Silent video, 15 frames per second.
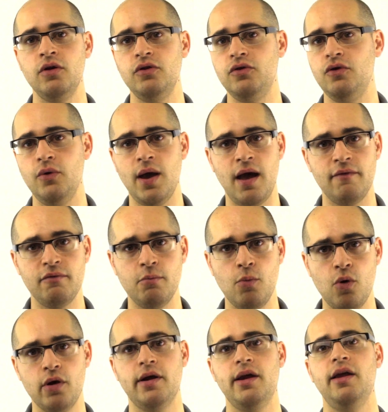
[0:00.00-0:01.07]
do you have a
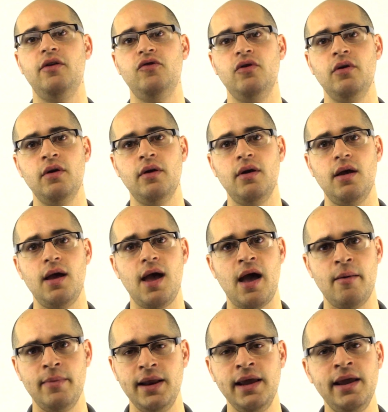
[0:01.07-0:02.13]
mortgage?
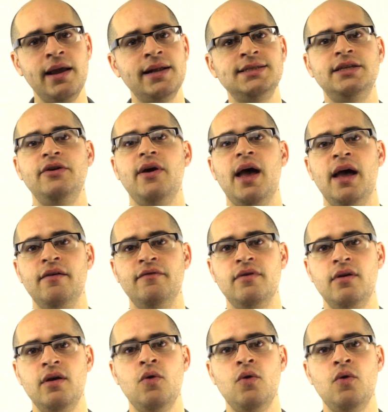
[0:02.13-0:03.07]
How many kids do you have?